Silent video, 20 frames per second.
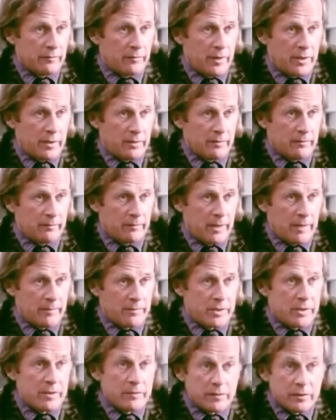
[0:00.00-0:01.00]
and then
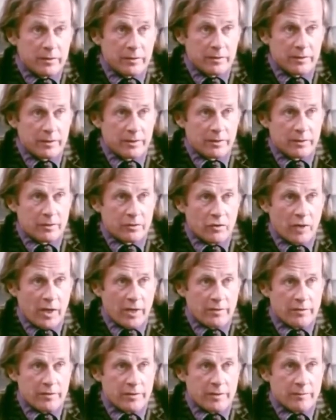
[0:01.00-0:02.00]
perhaps even to
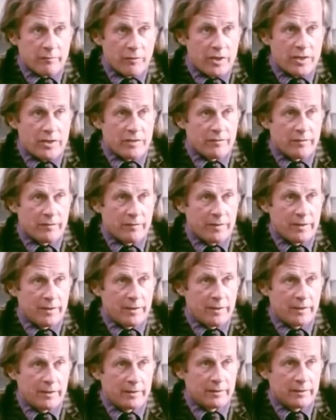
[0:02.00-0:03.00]
try to suppress the
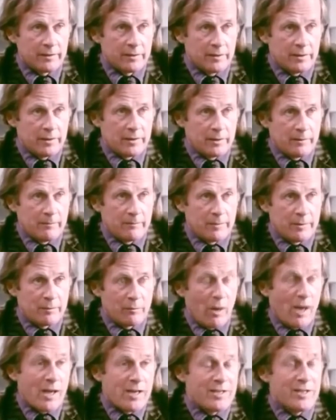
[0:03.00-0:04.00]
feeling. But
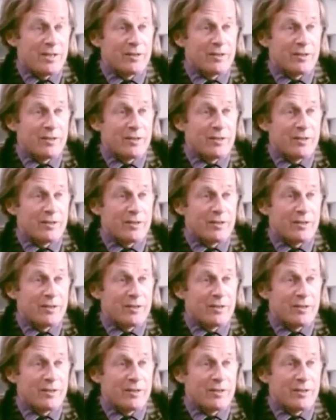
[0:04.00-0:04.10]
why I